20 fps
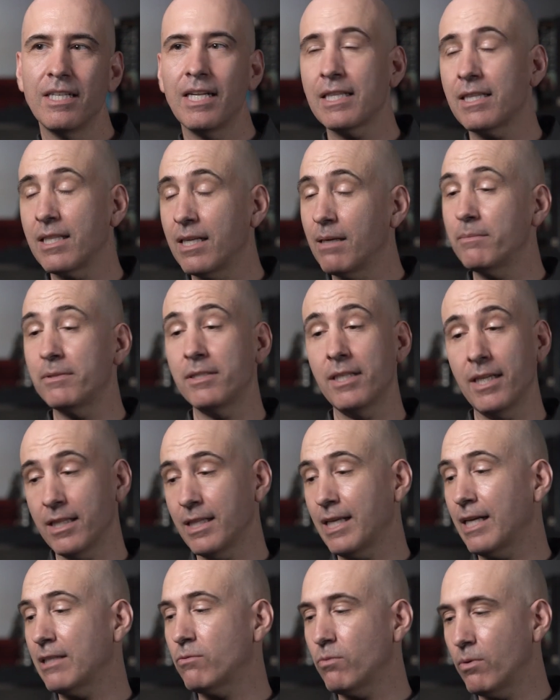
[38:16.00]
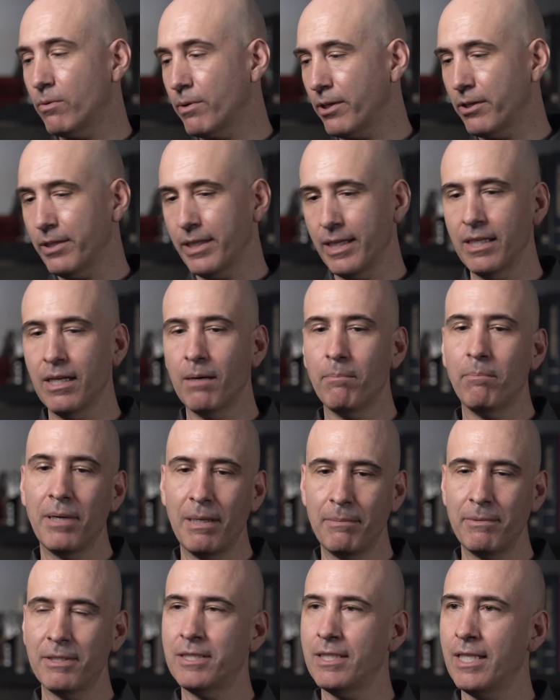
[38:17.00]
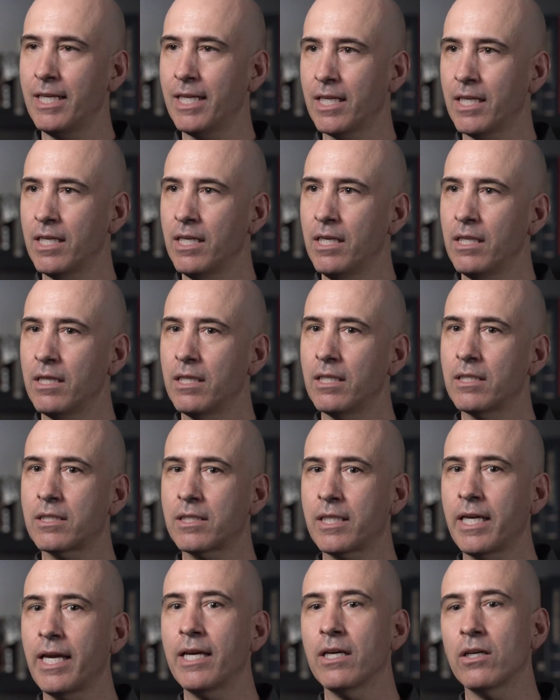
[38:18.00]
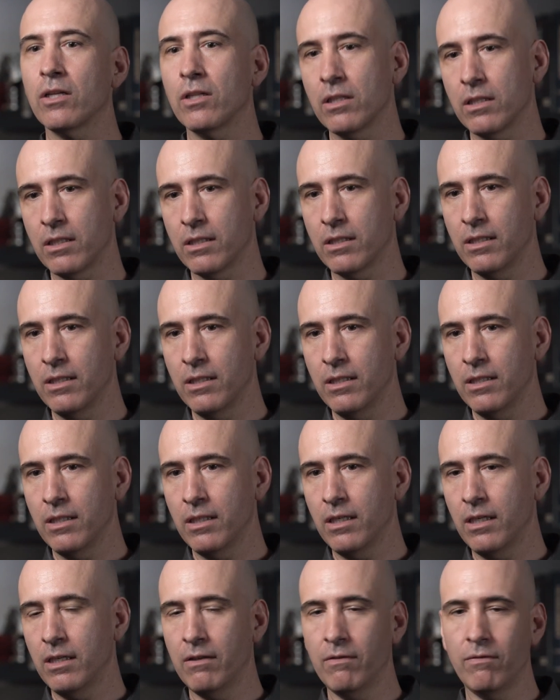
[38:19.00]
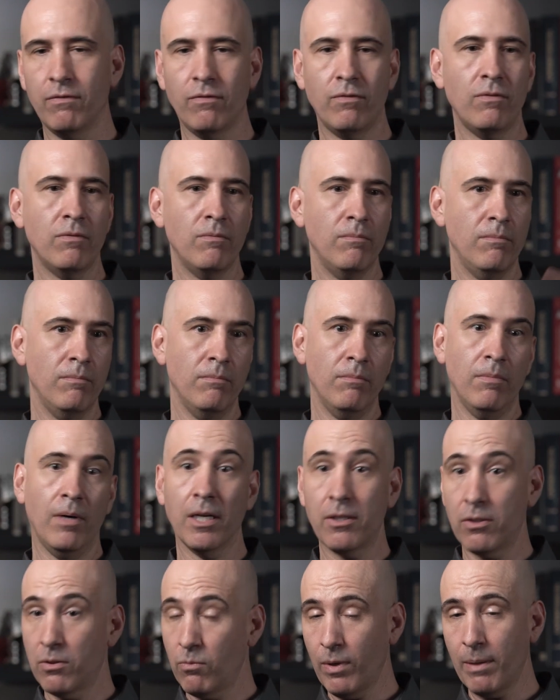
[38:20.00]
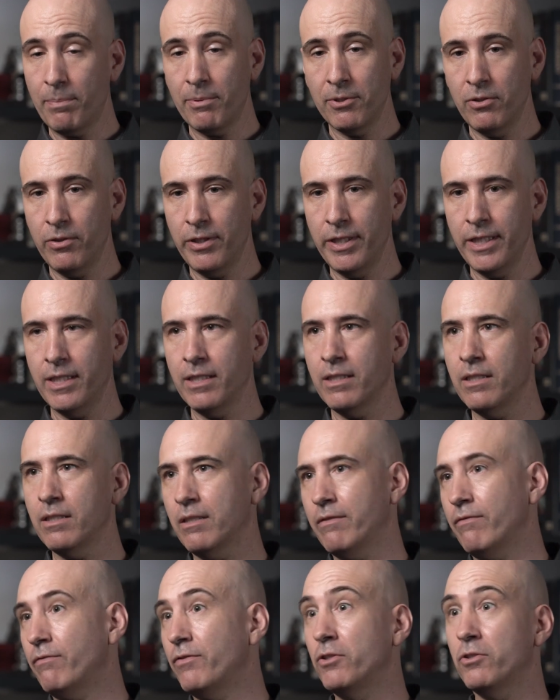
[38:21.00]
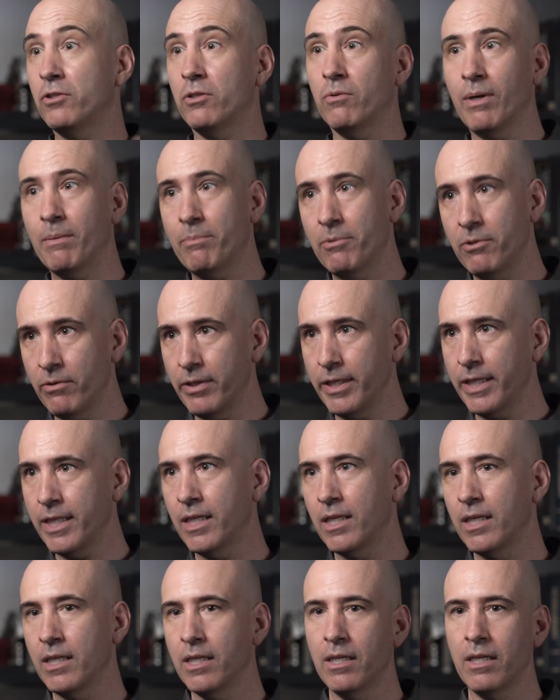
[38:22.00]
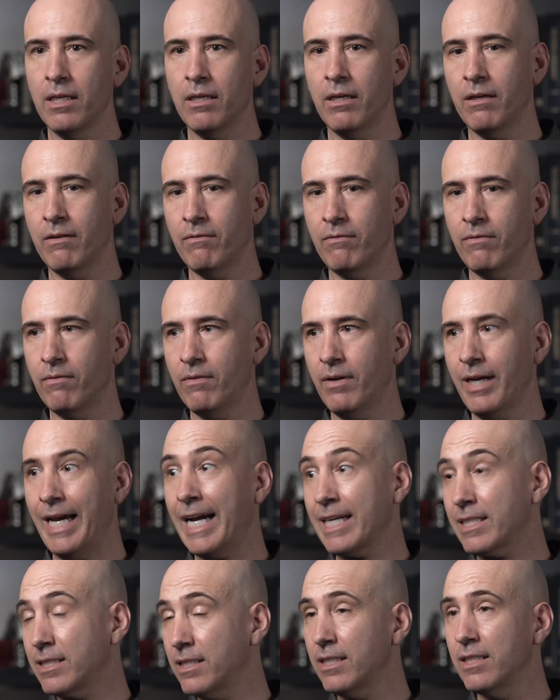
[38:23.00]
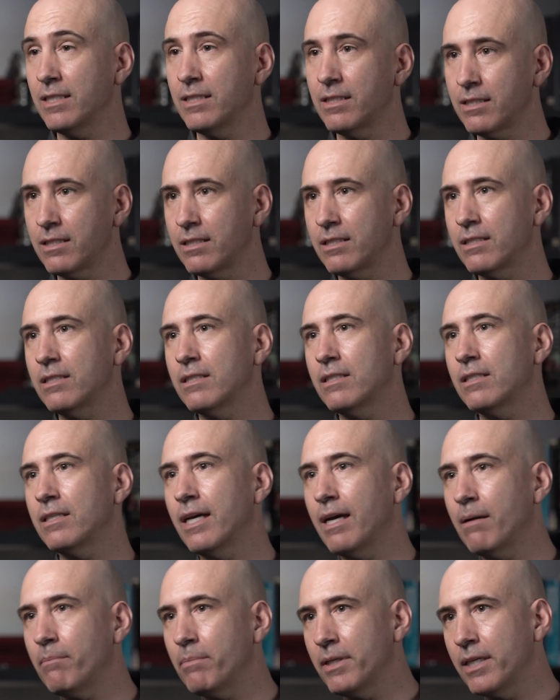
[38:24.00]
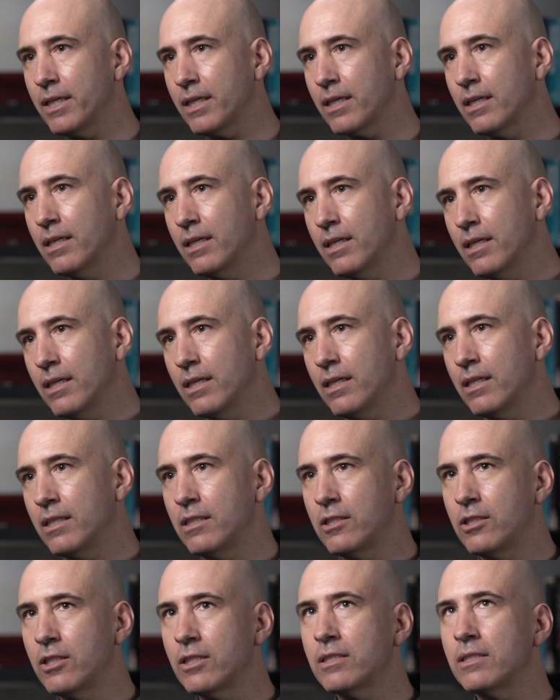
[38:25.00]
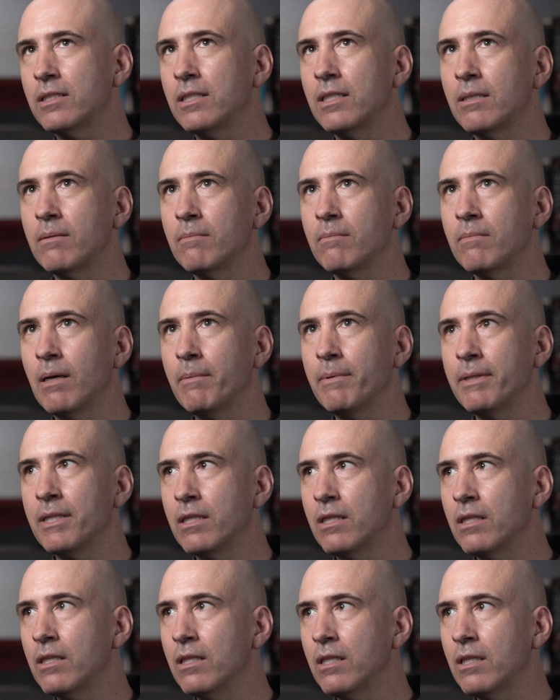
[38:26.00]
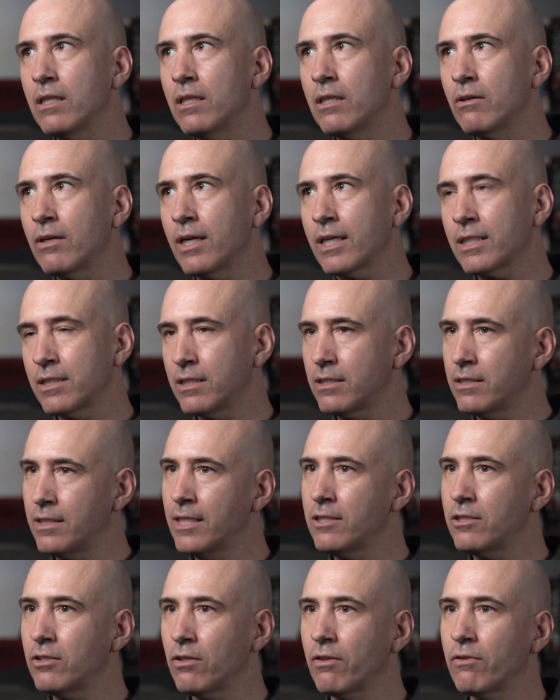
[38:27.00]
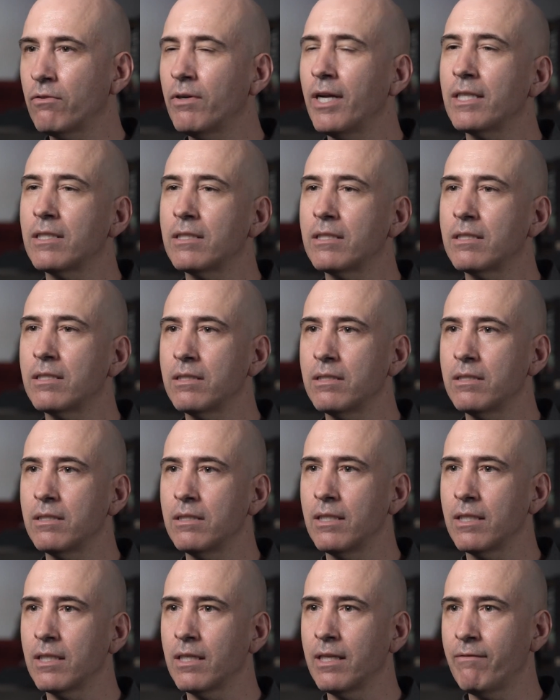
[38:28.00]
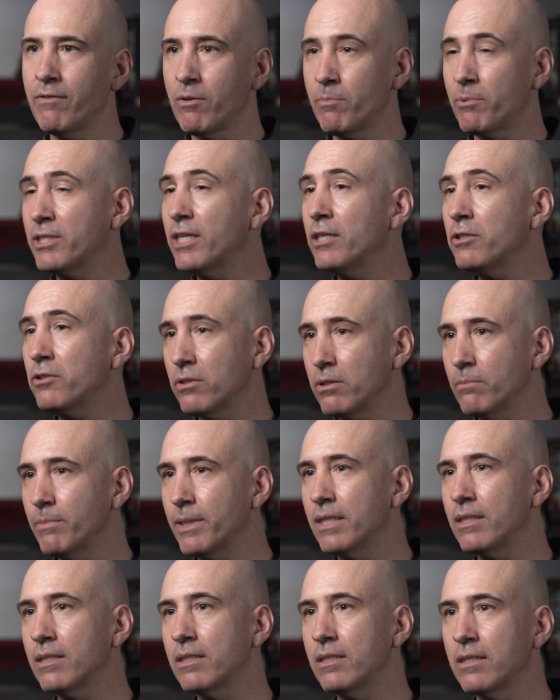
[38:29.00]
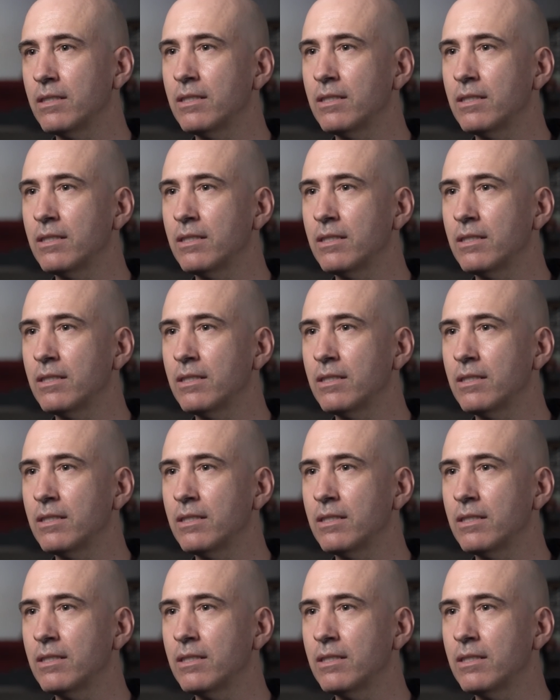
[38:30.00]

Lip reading: Not that I'm saying that's where we're going to end up, but I'm just saying the scale of modern weaponry, future weaponry, of accidents happening, just seem, I mean, they're existential threats. They have the potential to be.